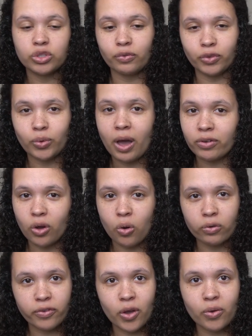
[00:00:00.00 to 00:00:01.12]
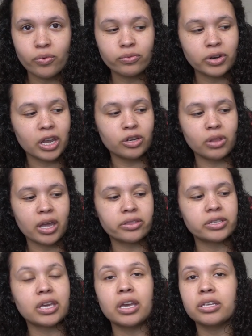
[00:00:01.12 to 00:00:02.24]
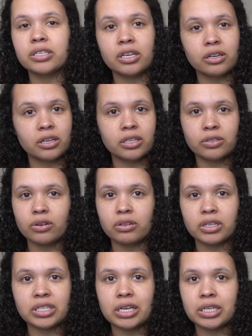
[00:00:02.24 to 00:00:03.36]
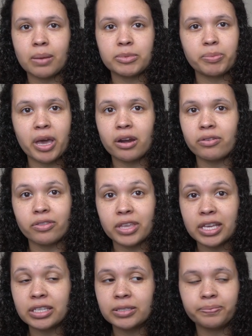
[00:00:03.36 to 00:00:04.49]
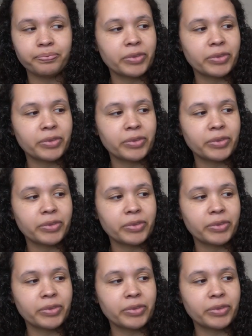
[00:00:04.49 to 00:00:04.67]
So if you have a gold phone and you like this case, it, it's going to look 10 times better than this.